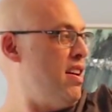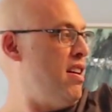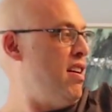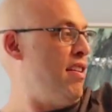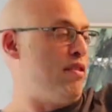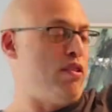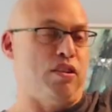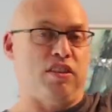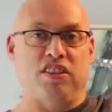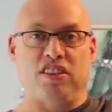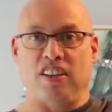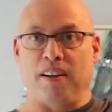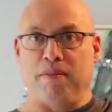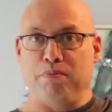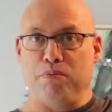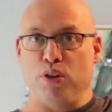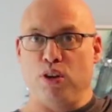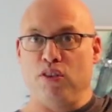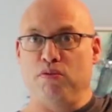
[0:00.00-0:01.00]
I've got
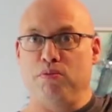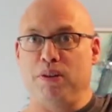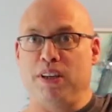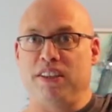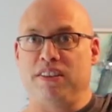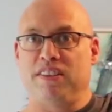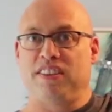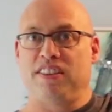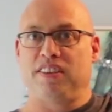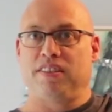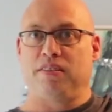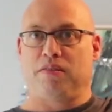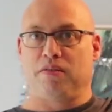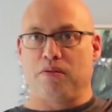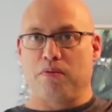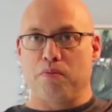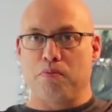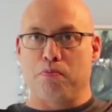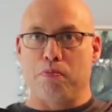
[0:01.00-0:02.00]
some movement,
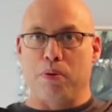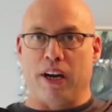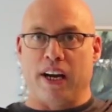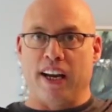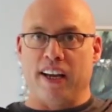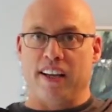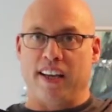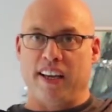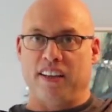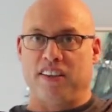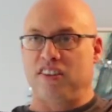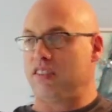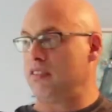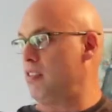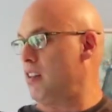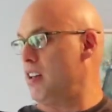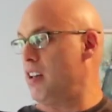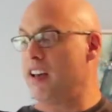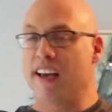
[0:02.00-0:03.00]
but
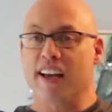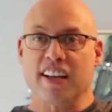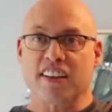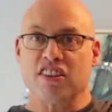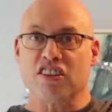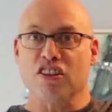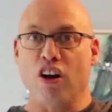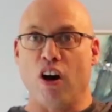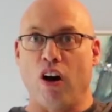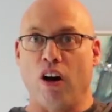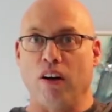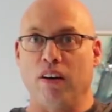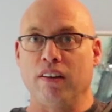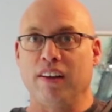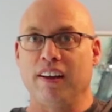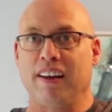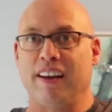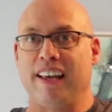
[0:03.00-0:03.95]
it's not,